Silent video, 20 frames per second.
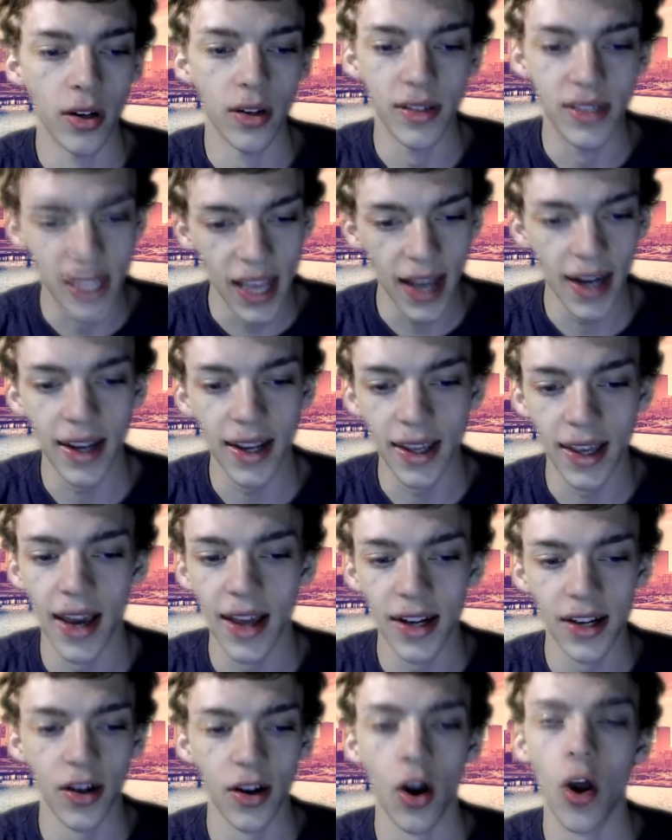
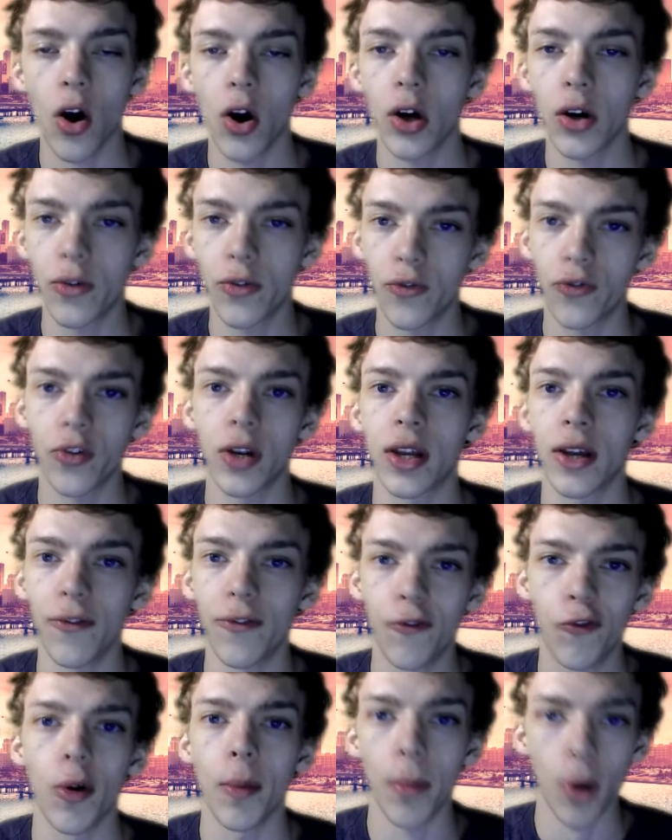dedicated, hard freaking
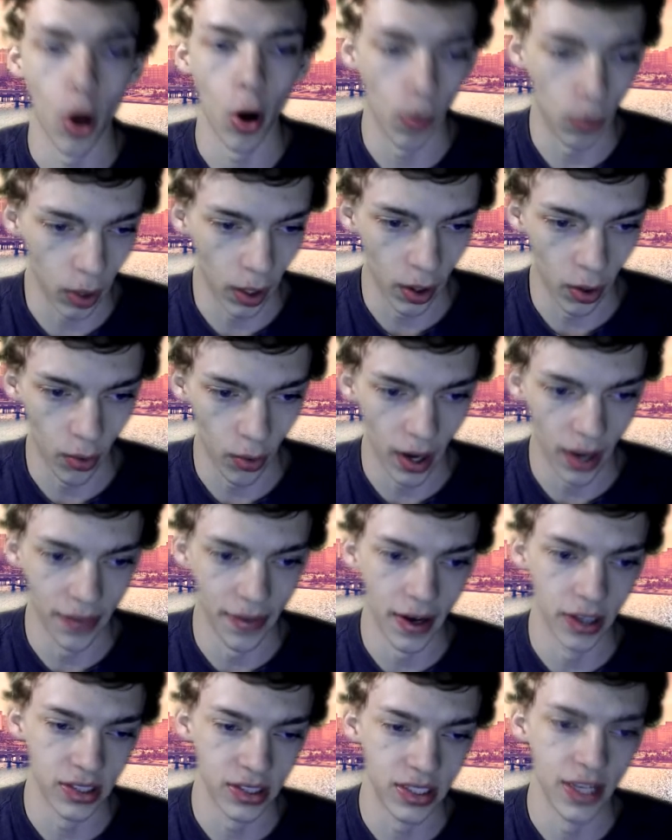football player right
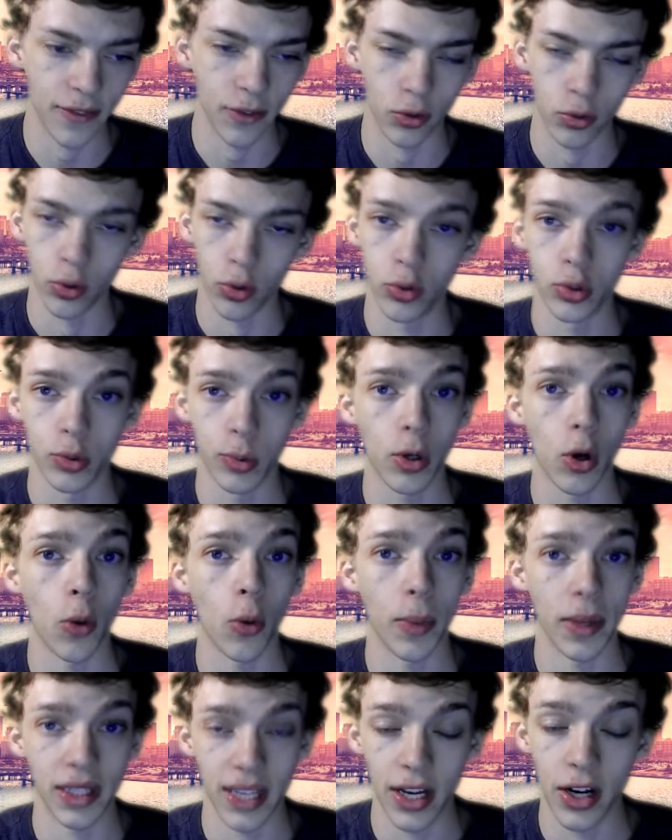there. Steven Cruz. We're going
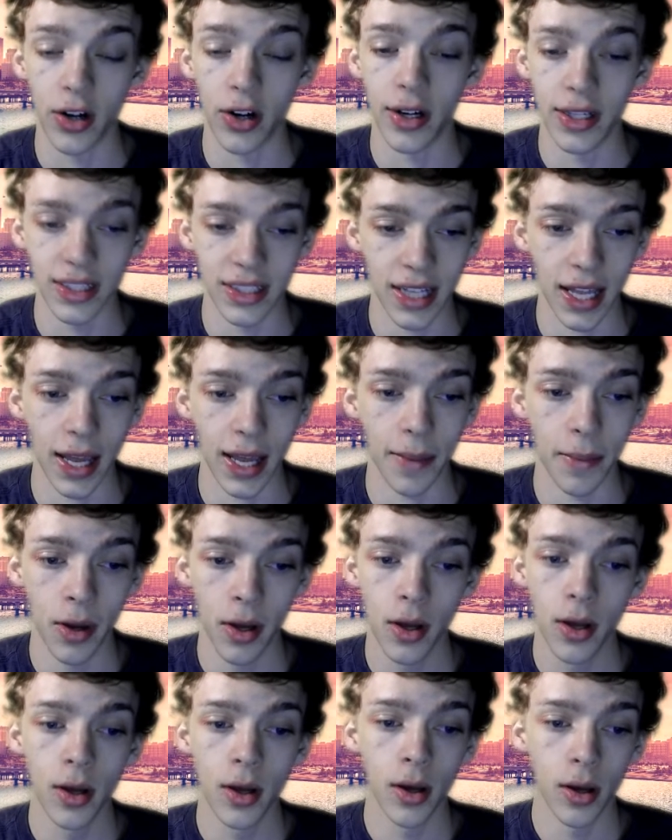to be hearing his name
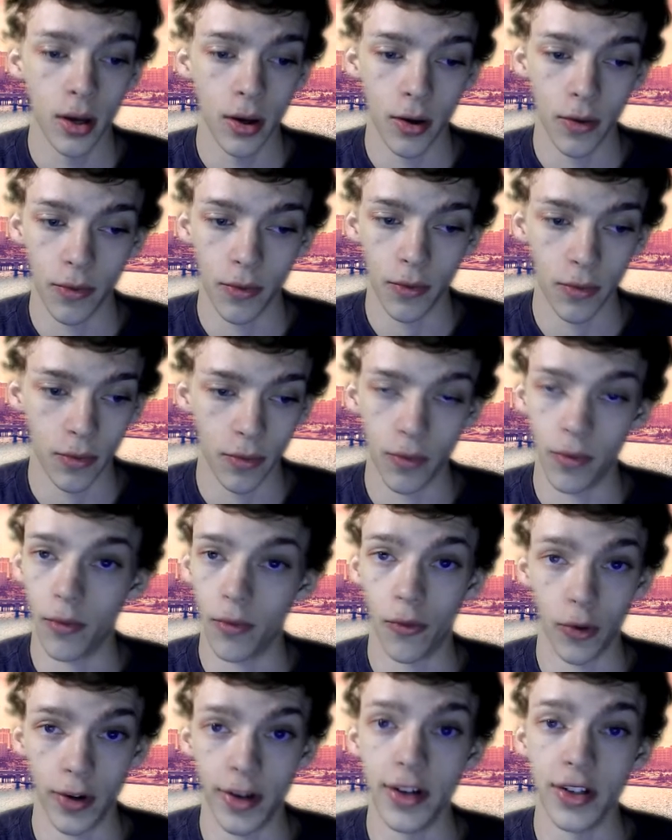
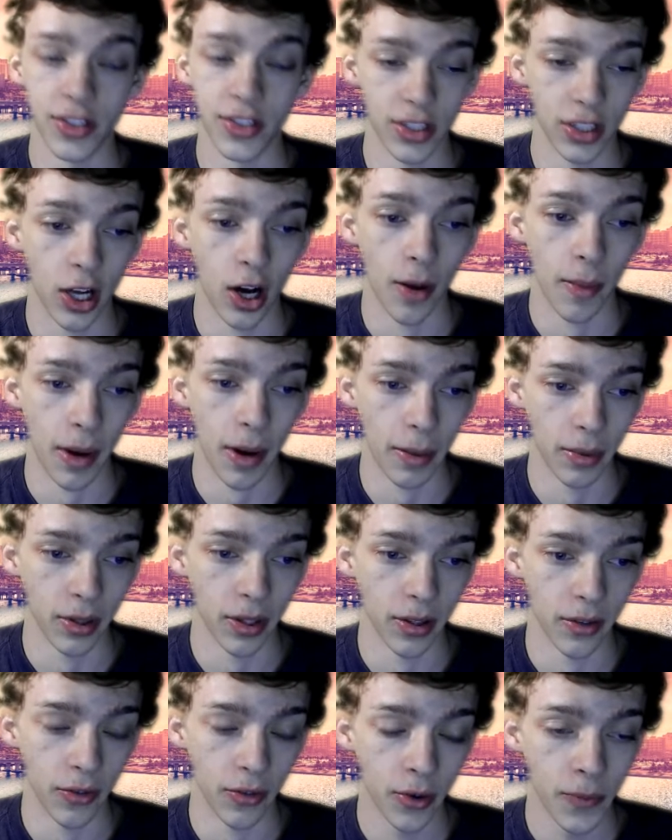for years to come, I
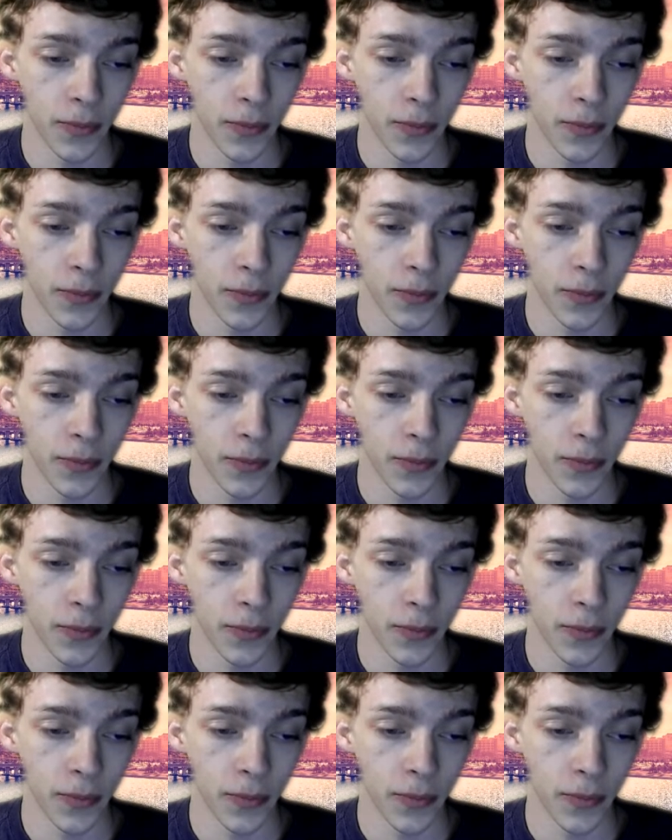believe.